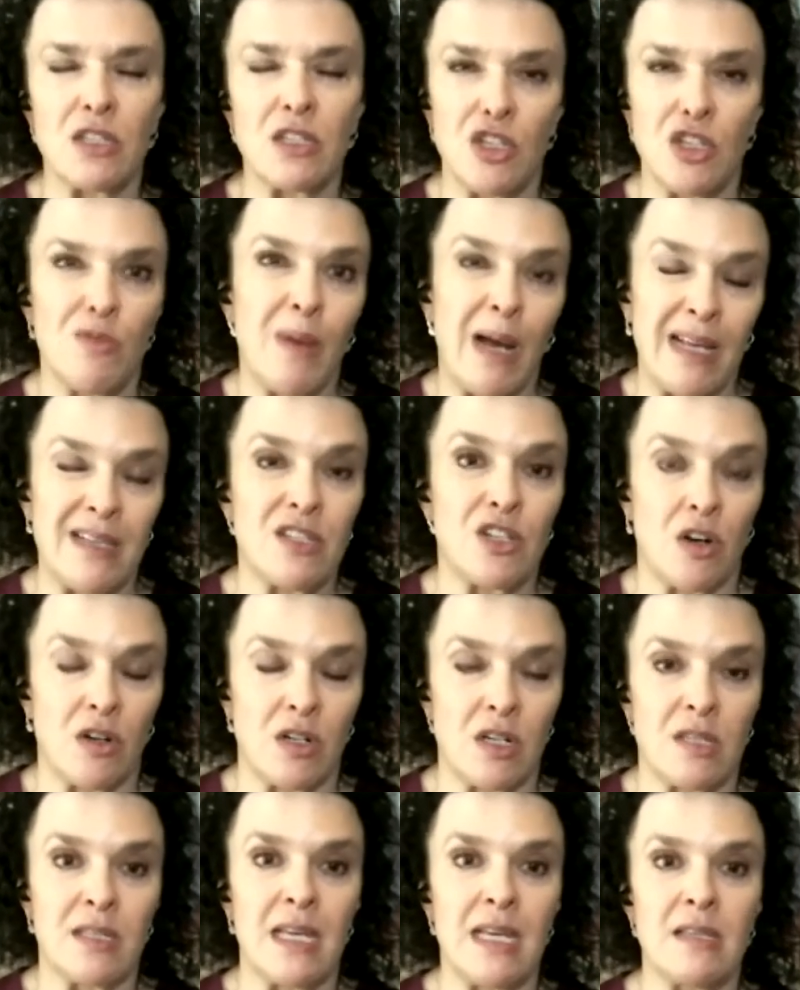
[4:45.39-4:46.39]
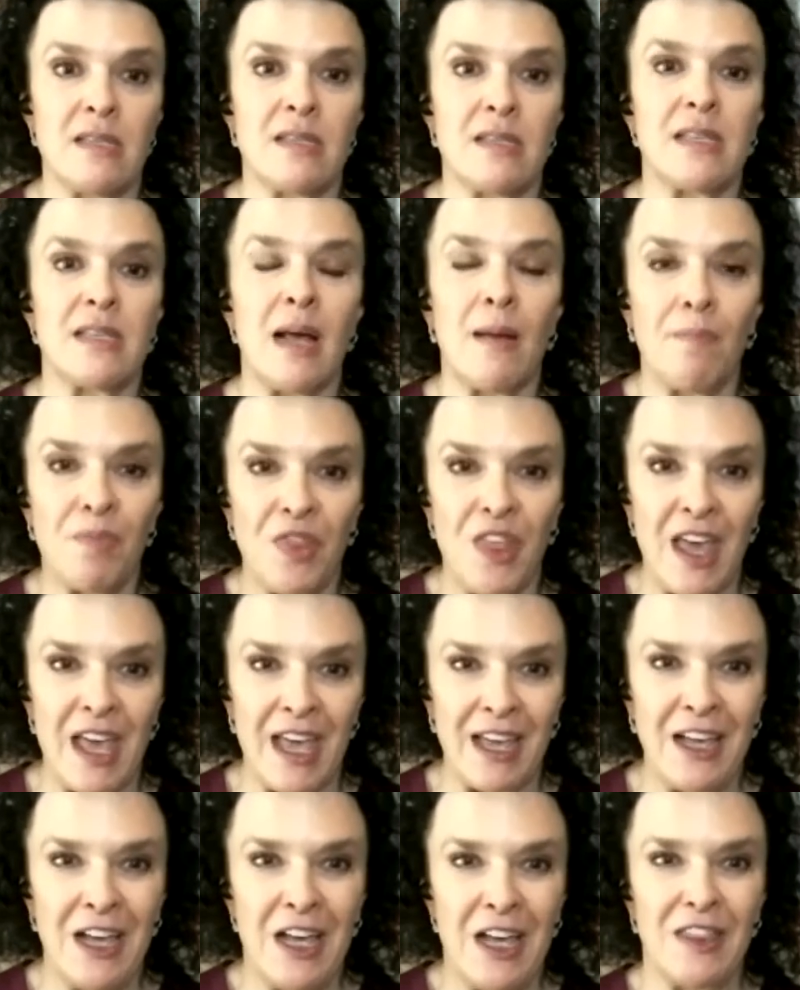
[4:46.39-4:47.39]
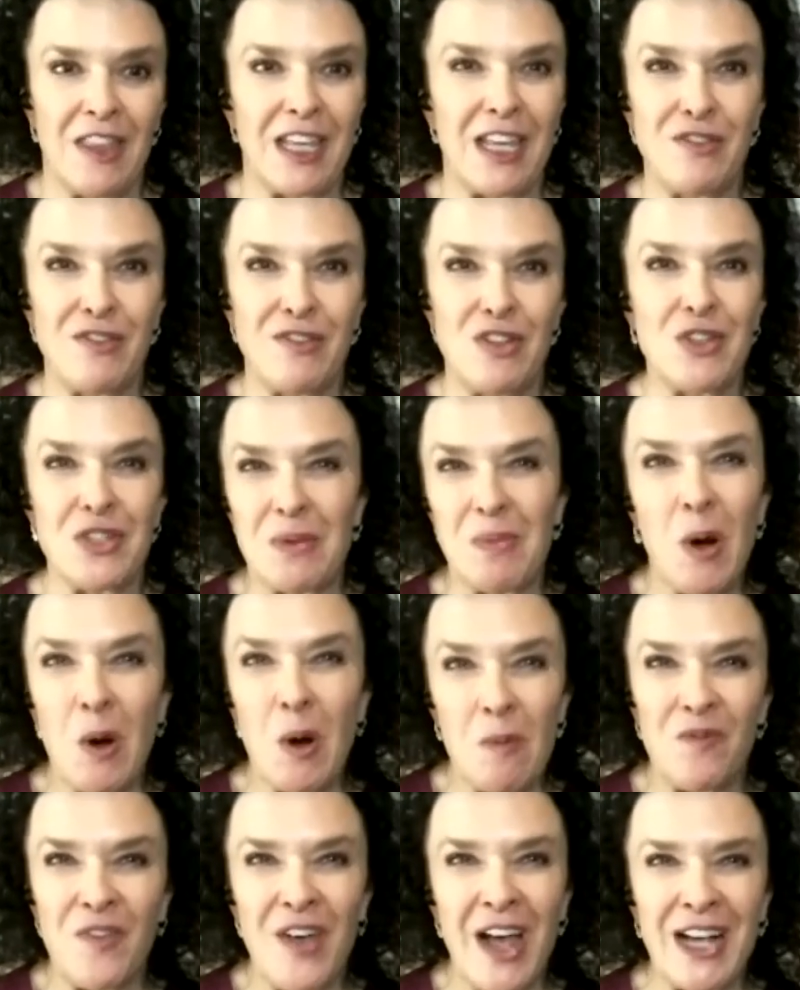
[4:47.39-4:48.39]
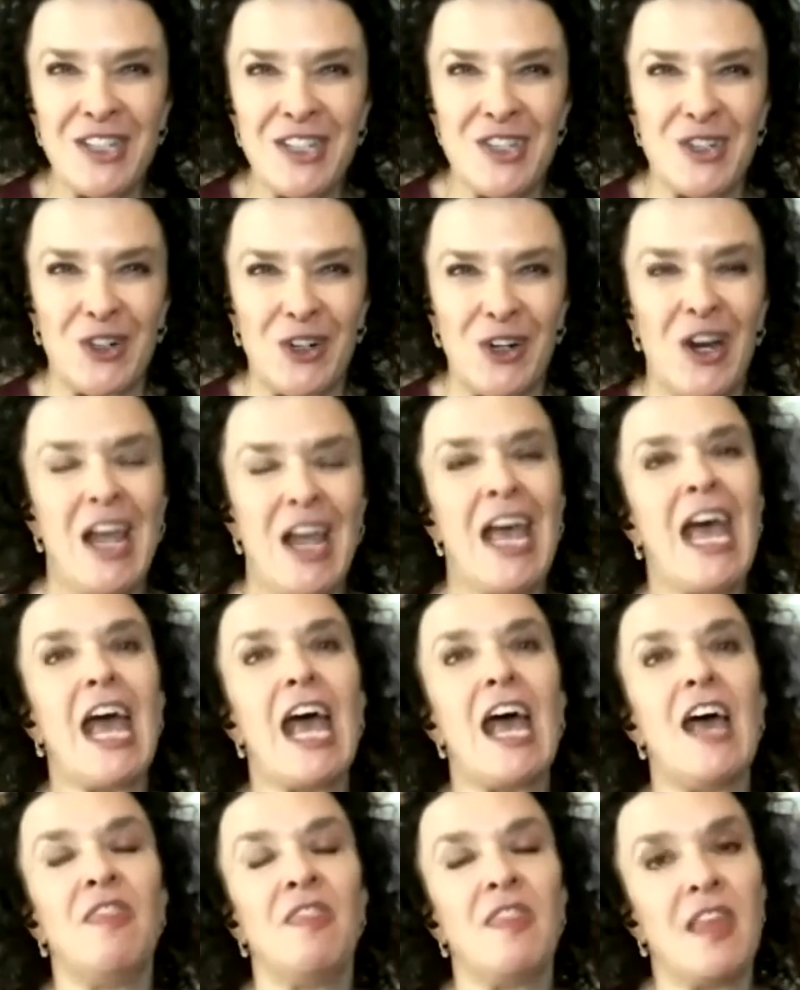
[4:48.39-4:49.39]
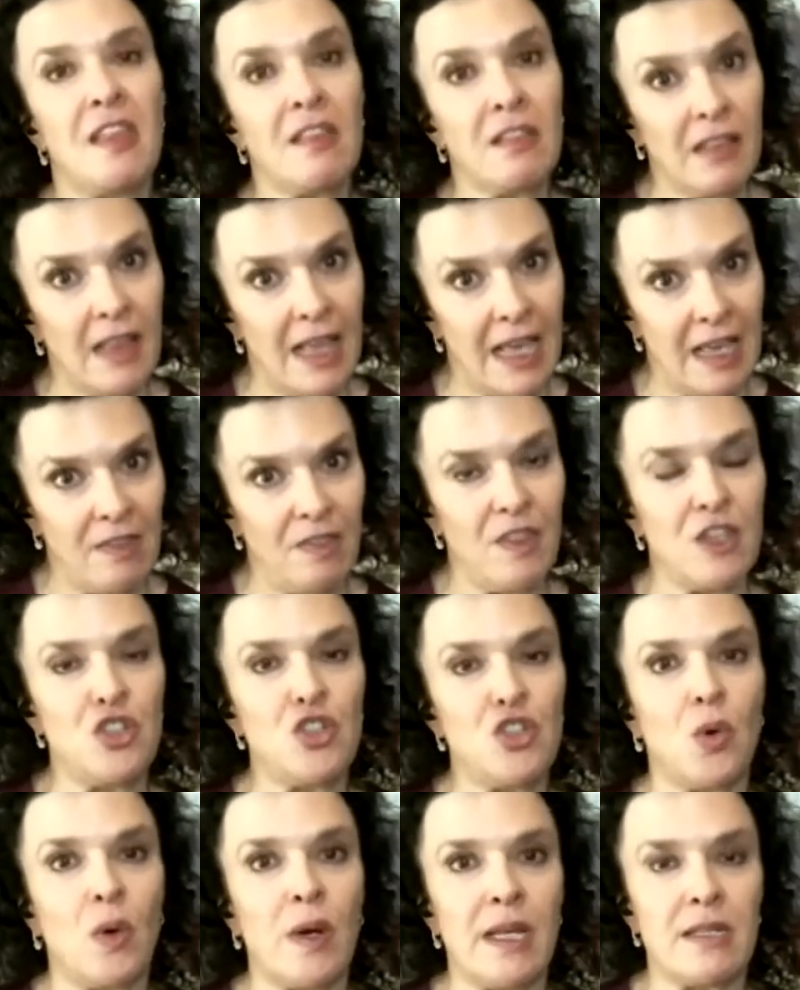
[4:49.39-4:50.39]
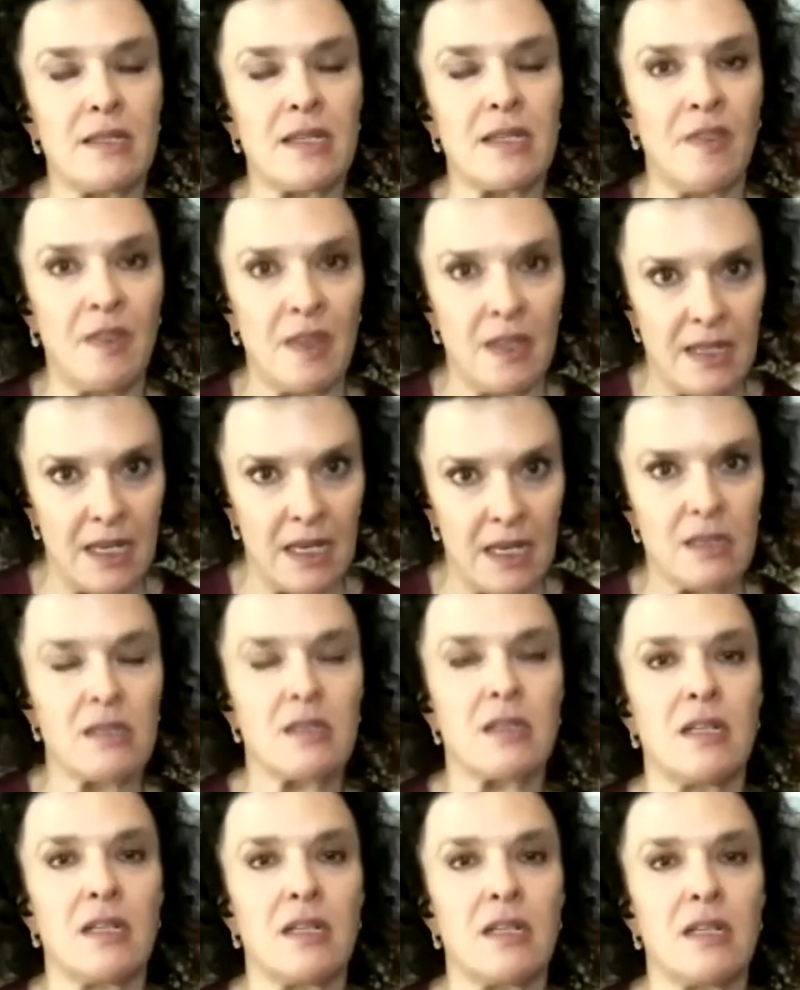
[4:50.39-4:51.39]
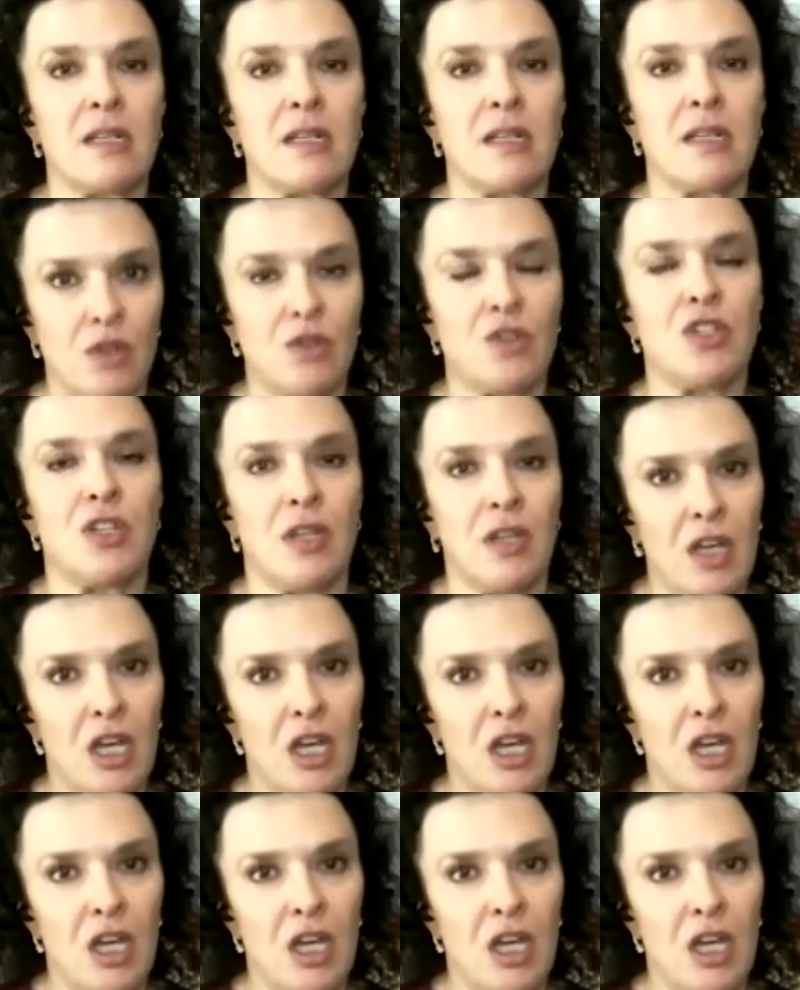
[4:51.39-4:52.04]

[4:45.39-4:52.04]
You might start to see something that gives you some hope faster, and then let the joints and the disc continue to,